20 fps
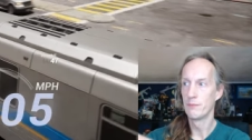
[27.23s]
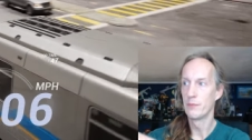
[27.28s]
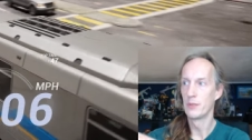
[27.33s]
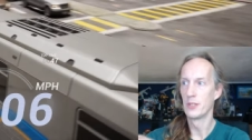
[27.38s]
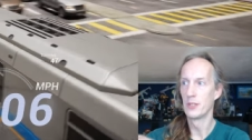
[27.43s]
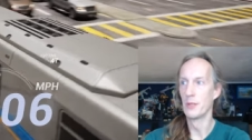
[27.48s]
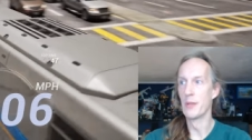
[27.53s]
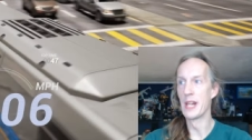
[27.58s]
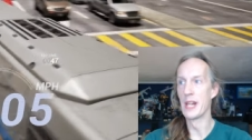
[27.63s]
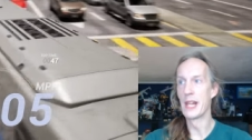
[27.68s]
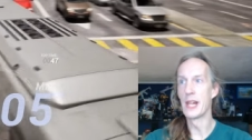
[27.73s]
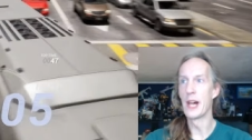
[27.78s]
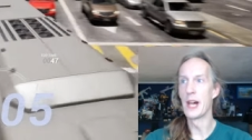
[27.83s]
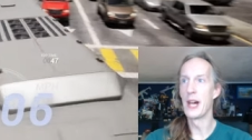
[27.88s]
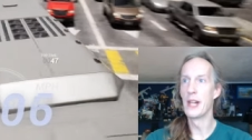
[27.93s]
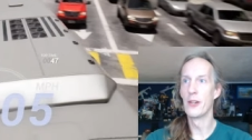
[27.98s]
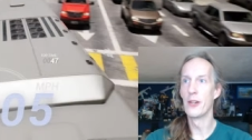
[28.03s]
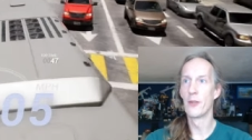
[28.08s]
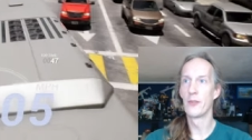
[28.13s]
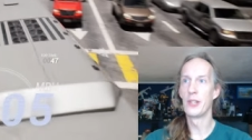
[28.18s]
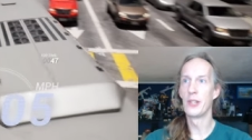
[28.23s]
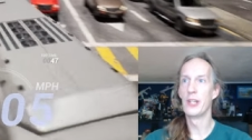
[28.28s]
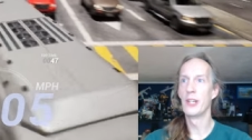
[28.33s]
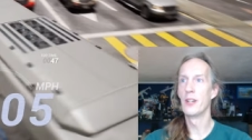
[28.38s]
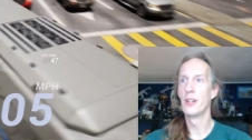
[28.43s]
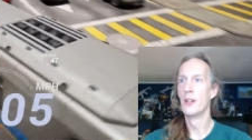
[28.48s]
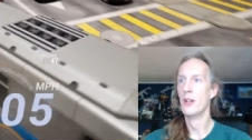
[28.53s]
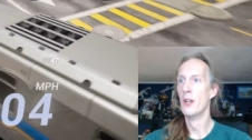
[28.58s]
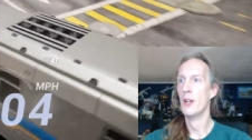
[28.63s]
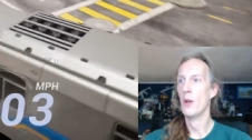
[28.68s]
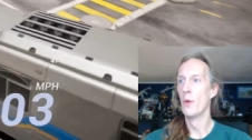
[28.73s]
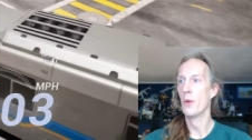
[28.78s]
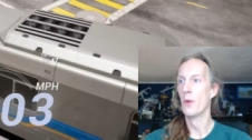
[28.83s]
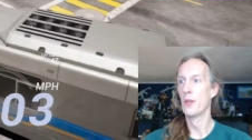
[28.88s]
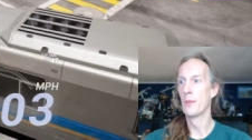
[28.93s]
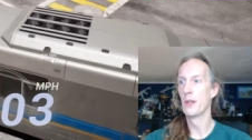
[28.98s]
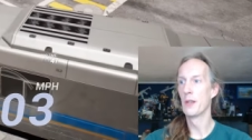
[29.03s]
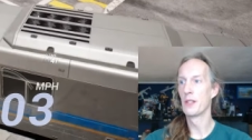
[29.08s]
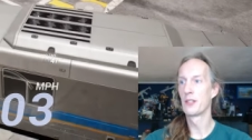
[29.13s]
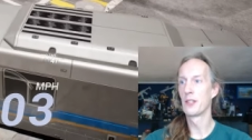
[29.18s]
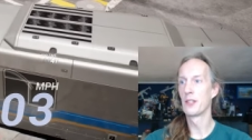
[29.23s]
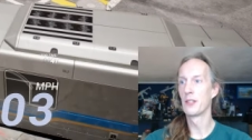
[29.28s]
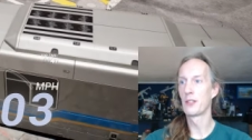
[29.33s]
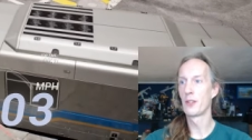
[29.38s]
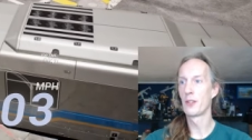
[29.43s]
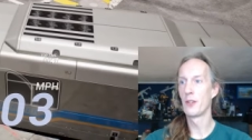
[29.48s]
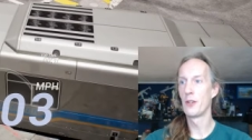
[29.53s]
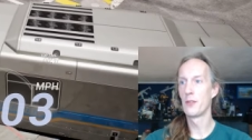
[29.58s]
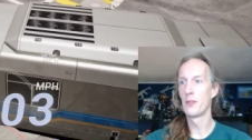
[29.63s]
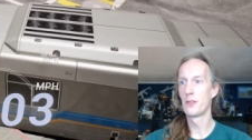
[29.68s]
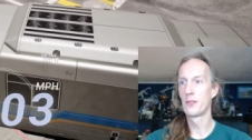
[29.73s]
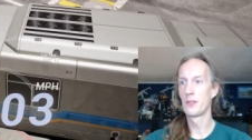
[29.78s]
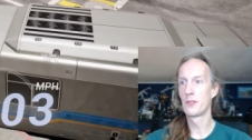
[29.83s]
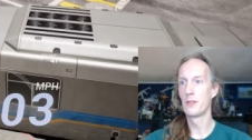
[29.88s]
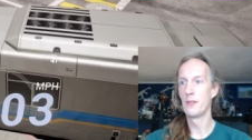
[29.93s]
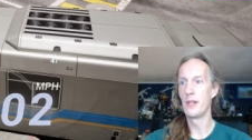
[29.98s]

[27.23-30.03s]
some AI over here. When the bus gets close,